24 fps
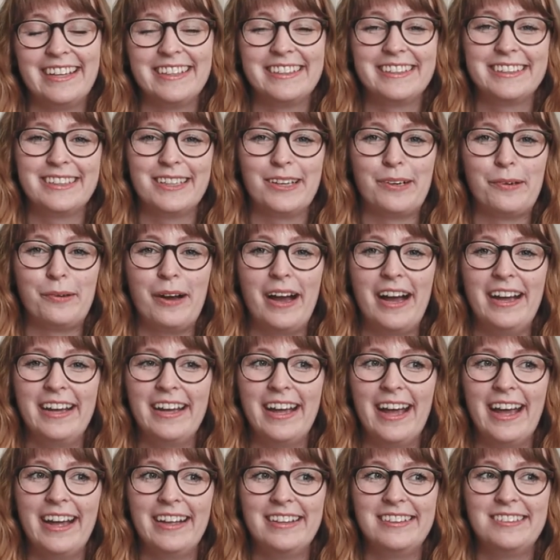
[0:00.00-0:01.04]
So I
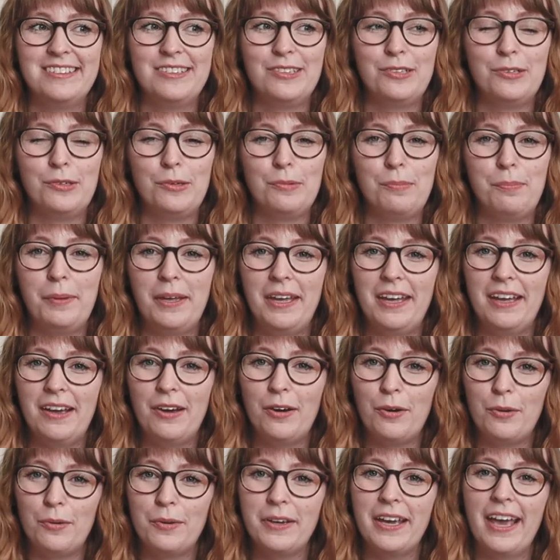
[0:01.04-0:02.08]
had to be
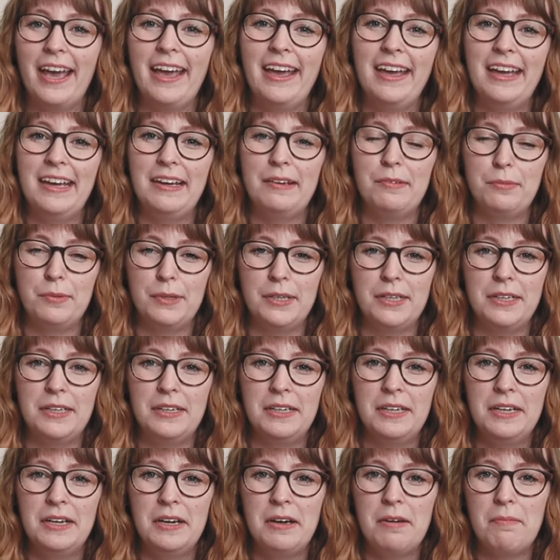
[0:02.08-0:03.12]
okay with
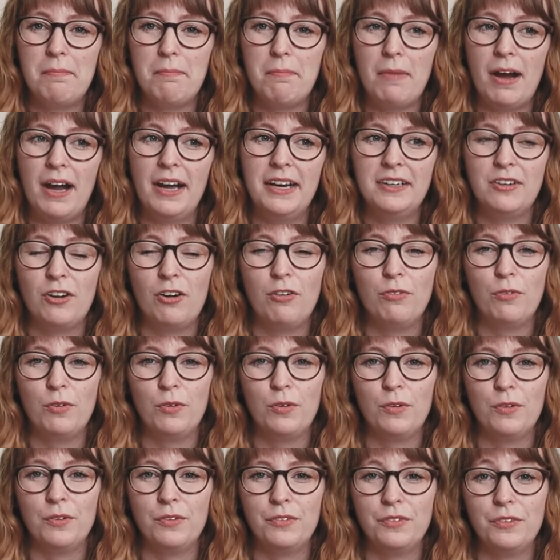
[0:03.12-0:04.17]
my
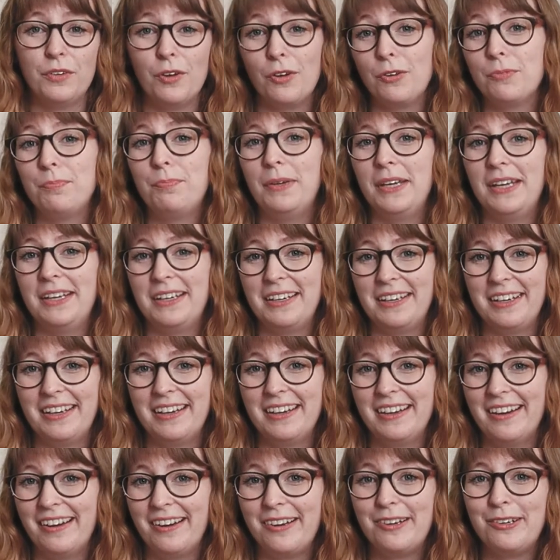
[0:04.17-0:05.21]
novel not being
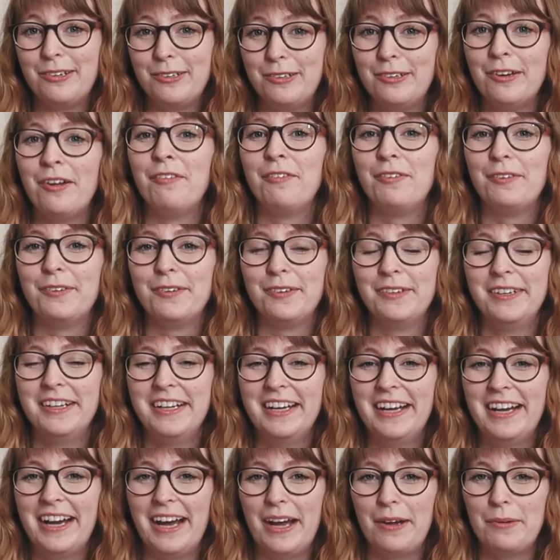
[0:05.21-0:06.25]
a good novel.
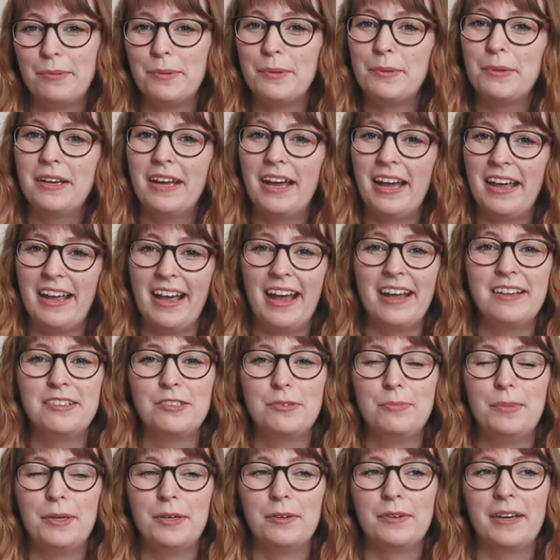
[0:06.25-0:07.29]
I had
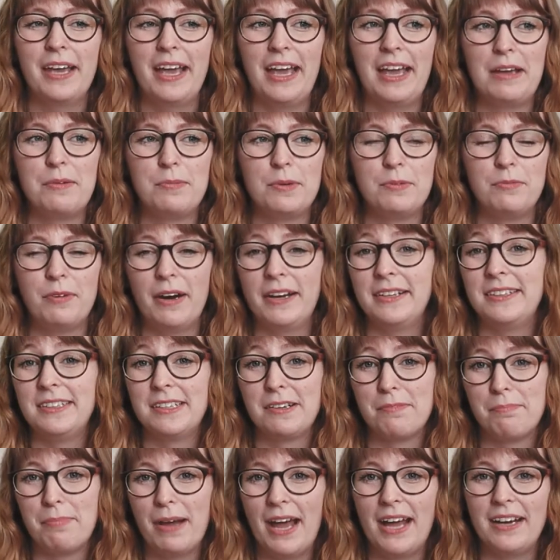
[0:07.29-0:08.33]
to be okay with writing
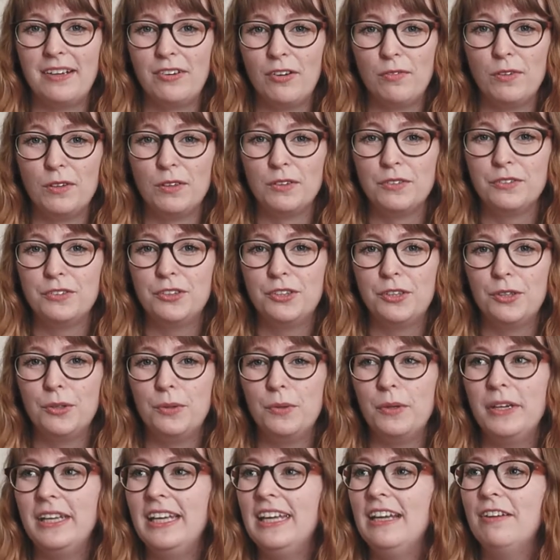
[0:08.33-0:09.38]
a bad novel
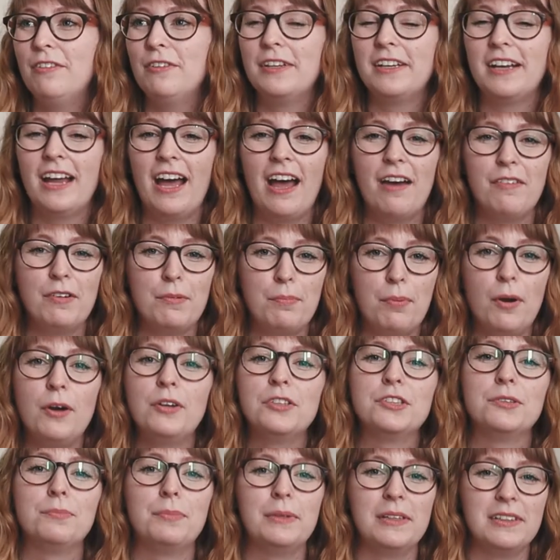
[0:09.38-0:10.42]
to even have the
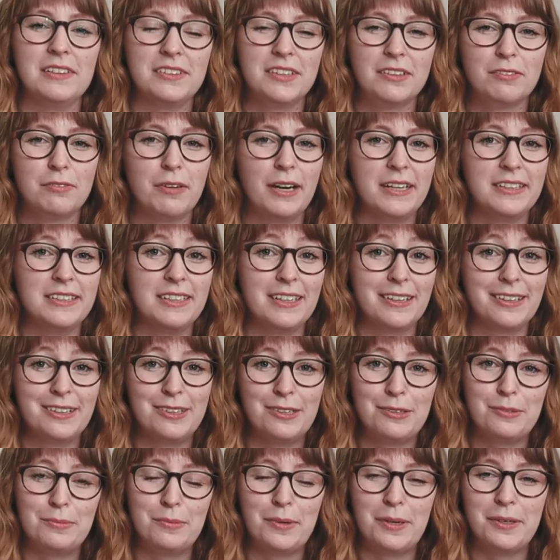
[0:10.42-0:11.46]
possibility of writing a good